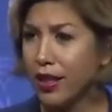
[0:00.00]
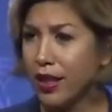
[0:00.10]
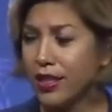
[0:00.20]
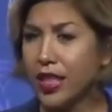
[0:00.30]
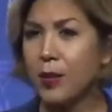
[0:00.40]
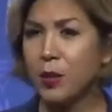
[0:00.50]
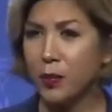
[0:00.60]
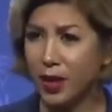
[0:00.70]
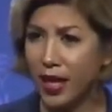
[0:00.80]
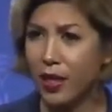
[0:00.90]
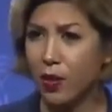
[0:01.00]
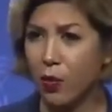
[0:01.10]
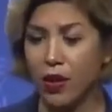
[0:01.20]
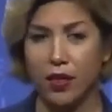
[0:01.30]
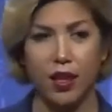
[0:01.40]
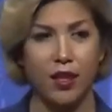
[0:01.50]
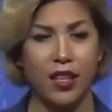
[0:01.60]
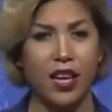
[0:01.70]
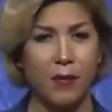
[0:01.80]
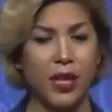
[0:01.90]
It seems bleak with
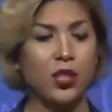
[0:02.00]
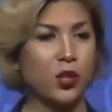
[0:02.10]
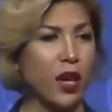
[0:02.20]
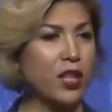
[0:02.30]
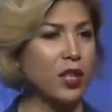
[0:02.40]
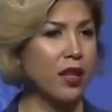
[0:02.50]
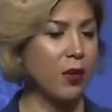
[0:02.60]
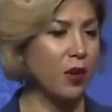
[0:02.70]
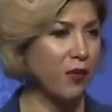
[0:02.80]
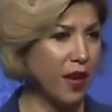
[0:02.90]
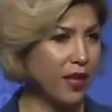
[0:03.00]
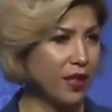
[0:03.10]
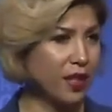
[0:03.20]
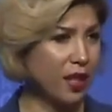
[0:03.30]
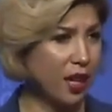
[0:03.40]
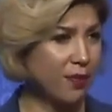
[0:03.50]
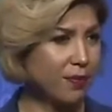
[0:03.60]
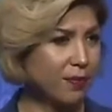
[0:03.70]
the administration that we face today.